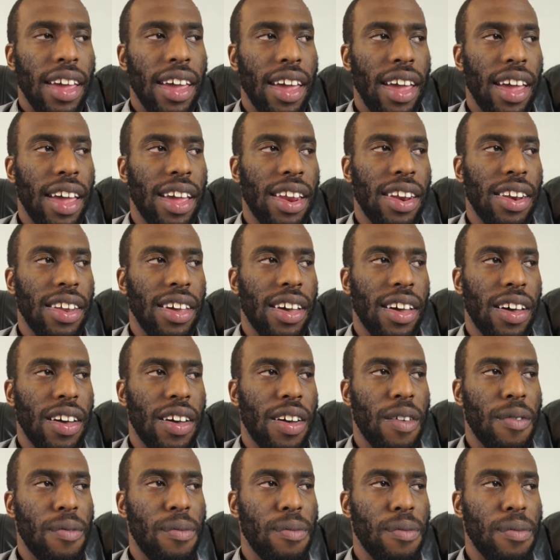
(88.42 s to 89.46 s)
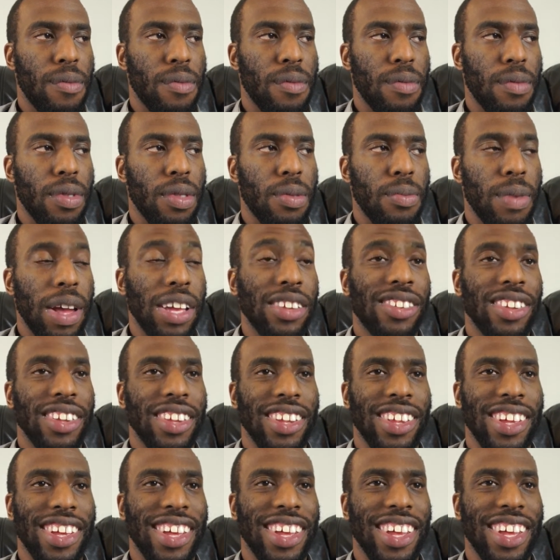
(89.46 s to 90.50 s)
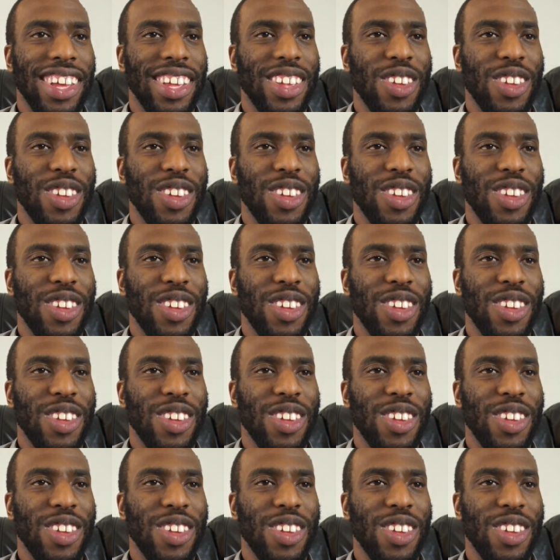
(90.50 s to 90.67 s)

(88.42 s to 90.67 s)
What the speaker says: And, basically,